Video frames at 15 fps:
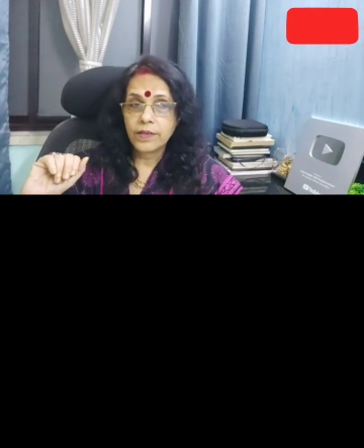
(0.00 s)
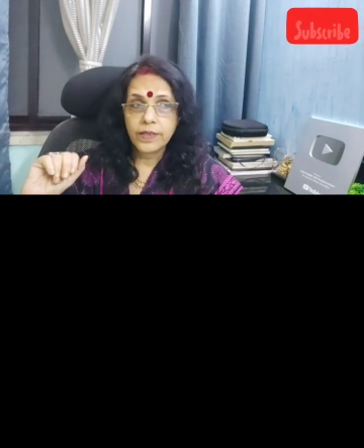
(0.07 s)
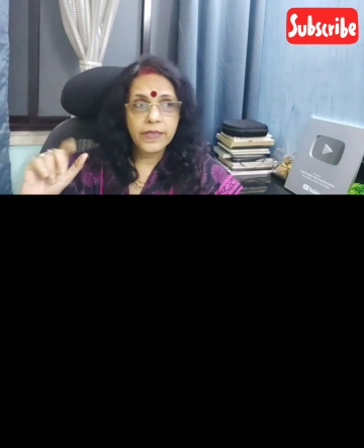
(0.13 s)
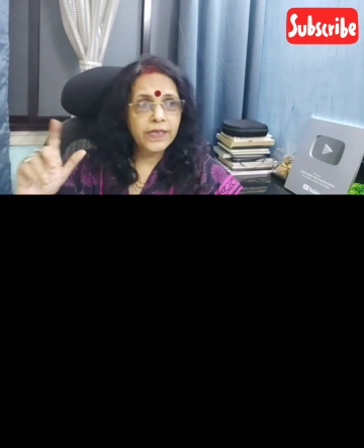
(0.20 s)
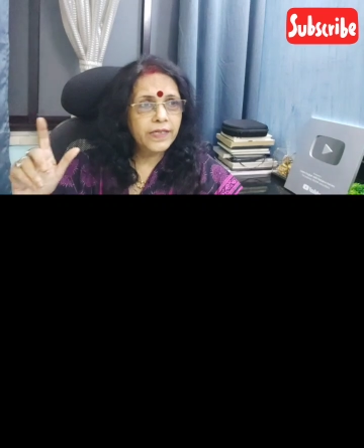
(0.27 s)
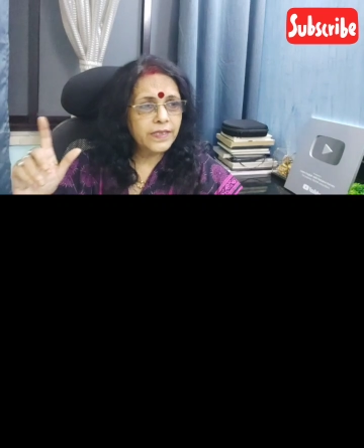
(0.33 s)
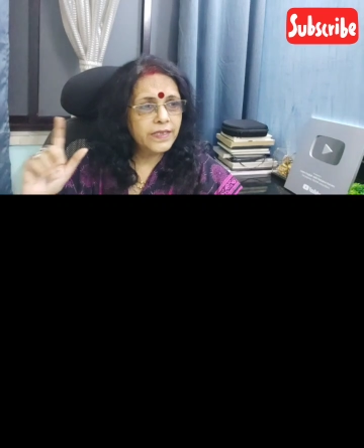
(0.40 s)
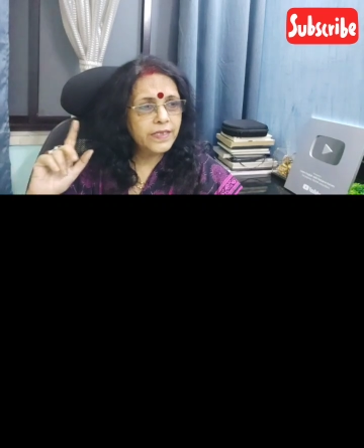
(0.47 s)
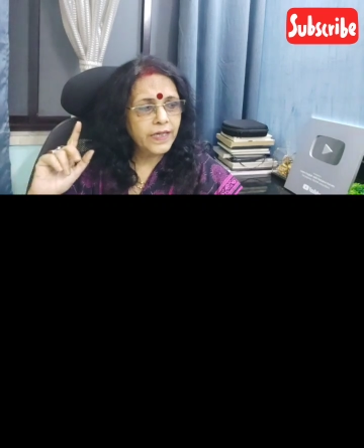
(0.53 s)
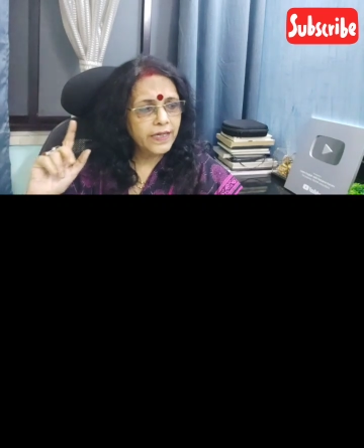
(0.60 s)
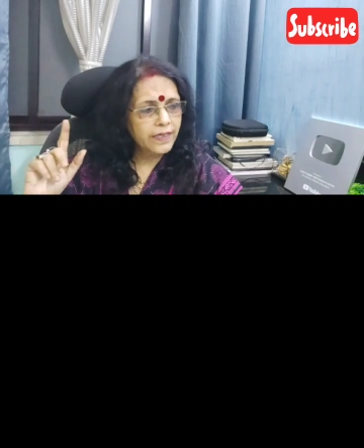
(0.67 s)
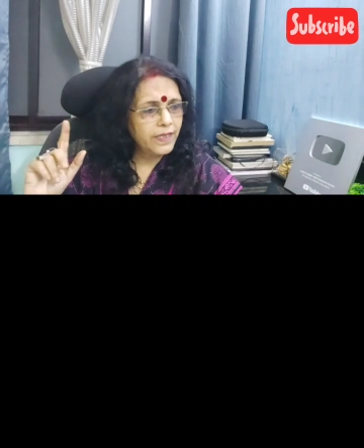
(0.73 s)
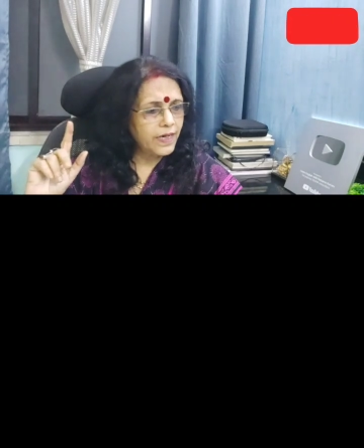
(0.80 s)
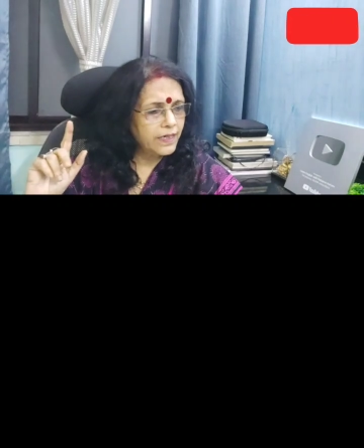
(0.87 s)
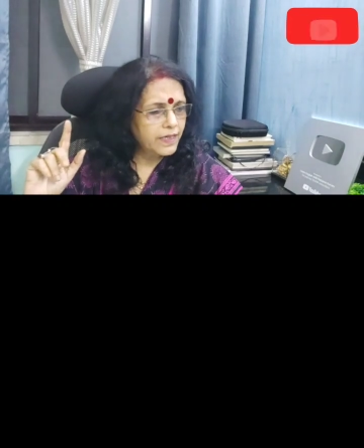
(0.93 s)
It is
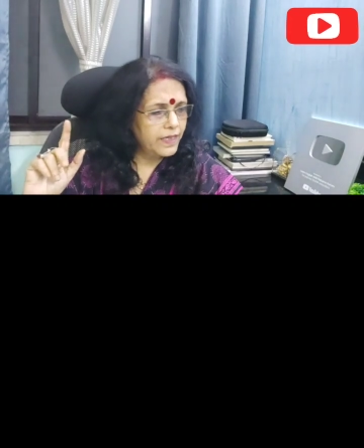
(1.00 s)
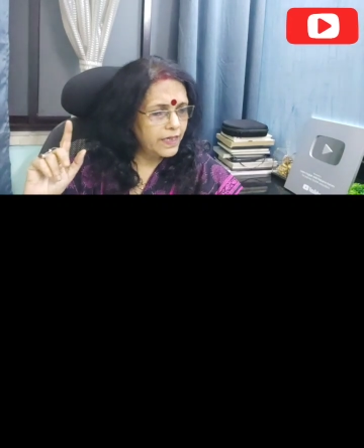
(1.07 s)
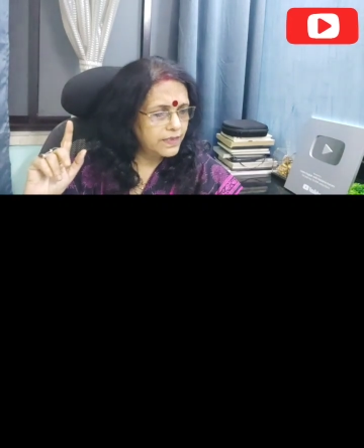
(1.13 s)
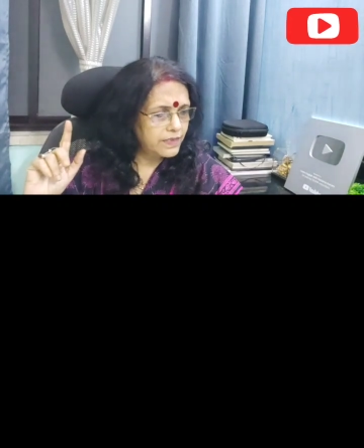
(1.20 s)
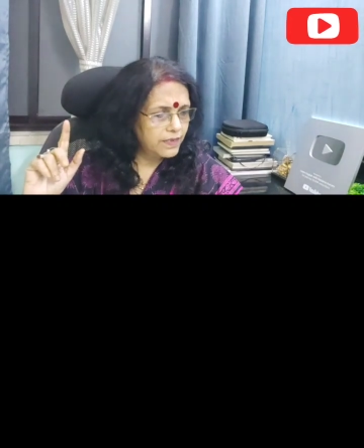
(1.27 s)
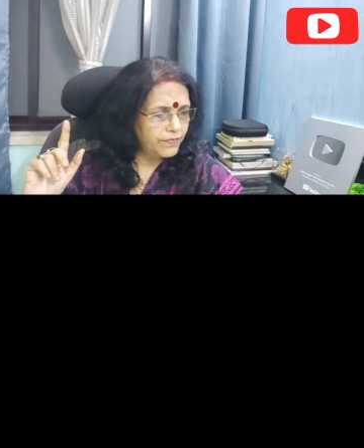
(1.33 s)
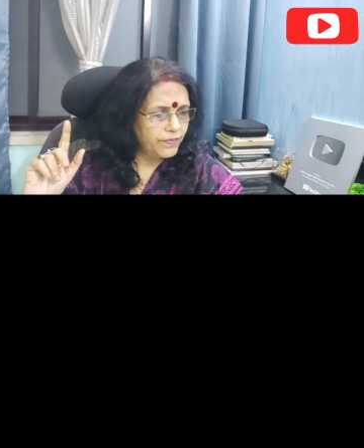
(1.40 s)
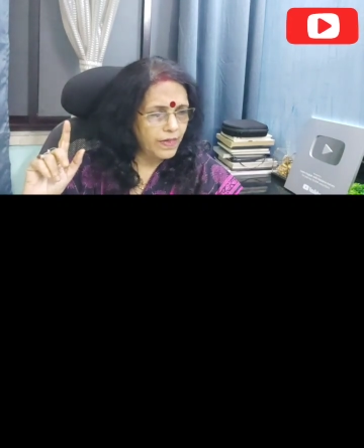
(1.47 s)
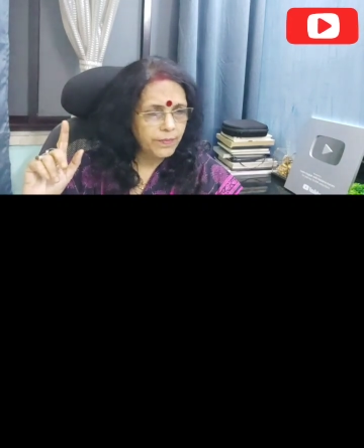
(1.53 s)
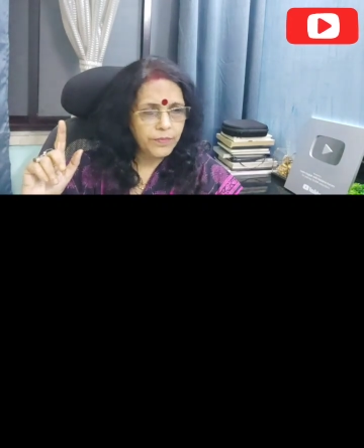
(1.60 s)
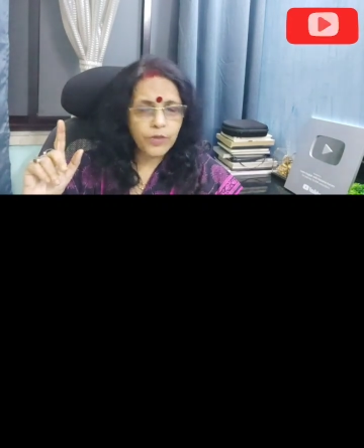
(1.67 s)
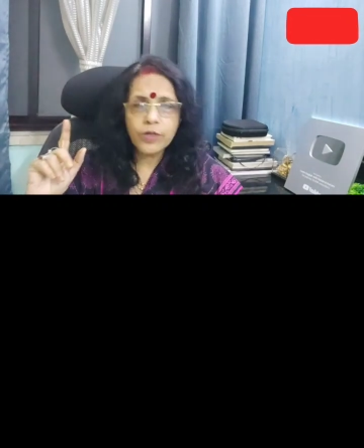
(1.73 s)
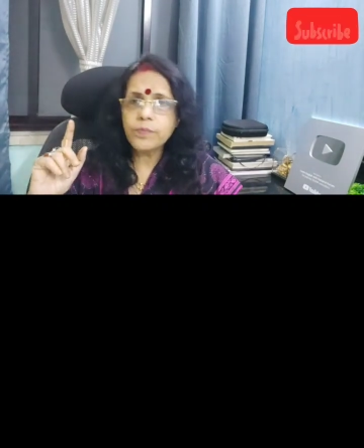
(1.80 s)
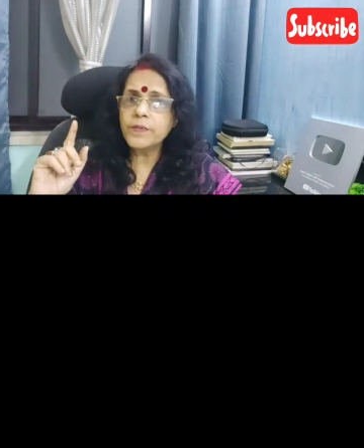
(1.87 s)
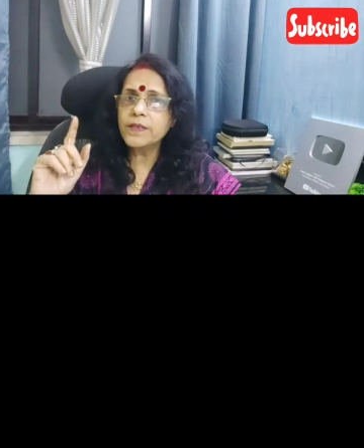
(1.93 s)
said that, yes, if I am
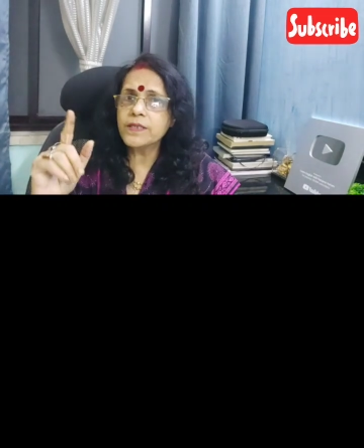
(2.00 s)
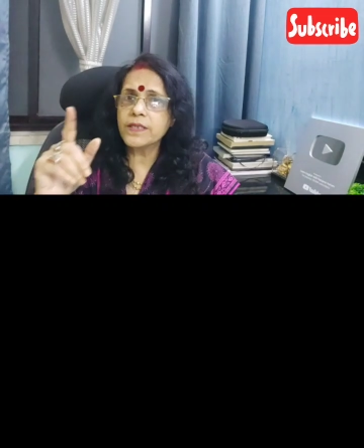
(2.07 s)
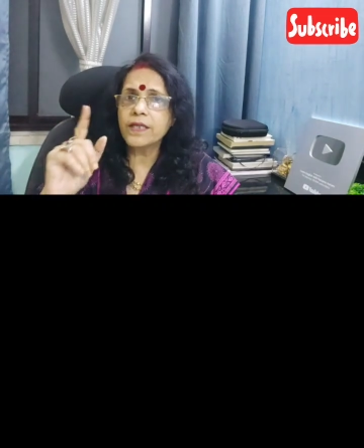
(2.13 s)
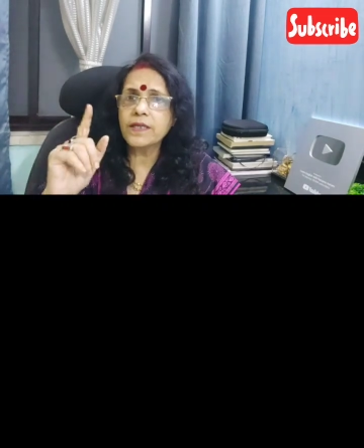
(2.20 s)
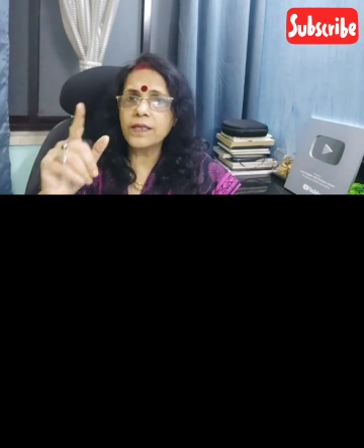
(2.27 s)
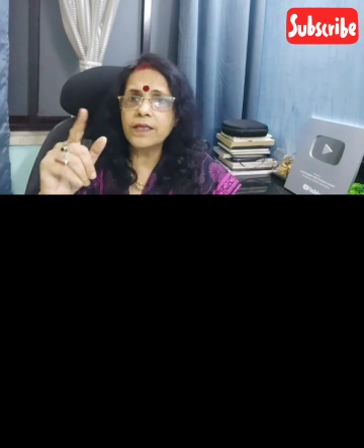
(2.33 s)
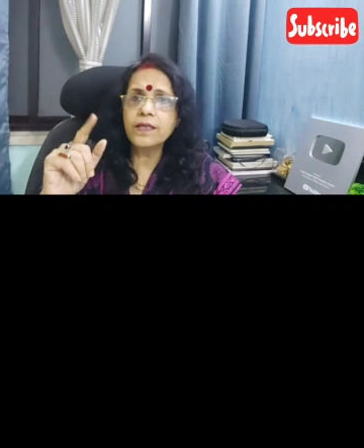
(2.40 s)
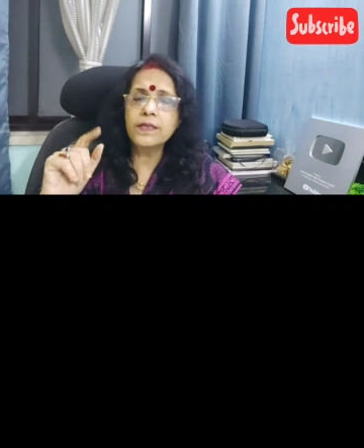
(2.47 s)
not mistaken,